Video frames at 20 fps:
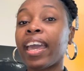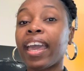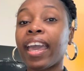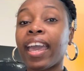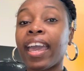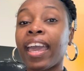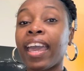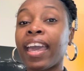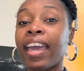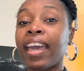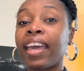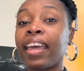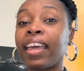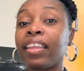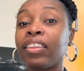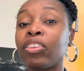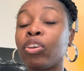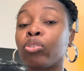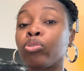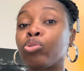
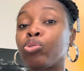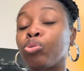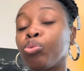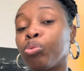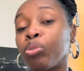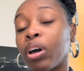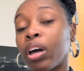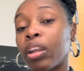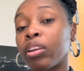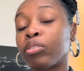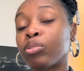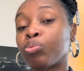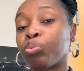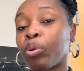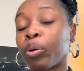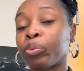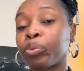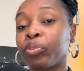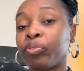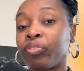and their true colors
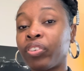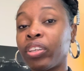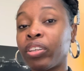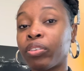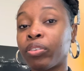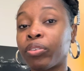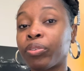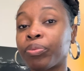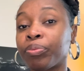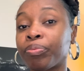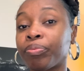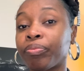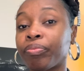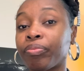were revealed